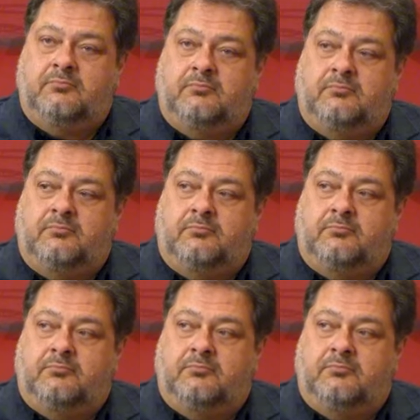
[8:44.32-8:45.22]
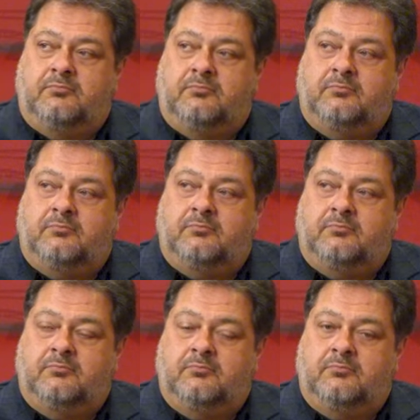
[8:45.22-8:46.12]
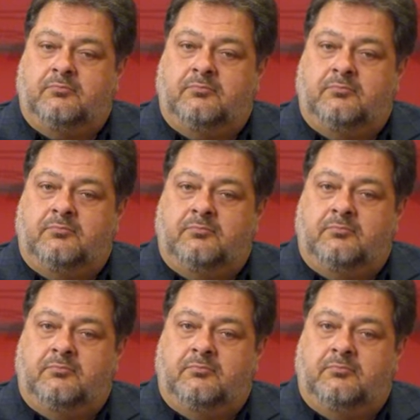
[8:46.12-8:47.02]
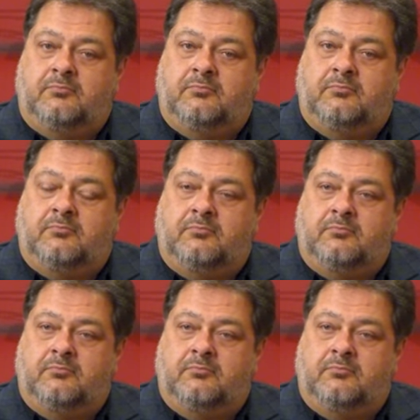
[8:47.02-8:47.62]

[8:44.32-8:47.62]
[no speech]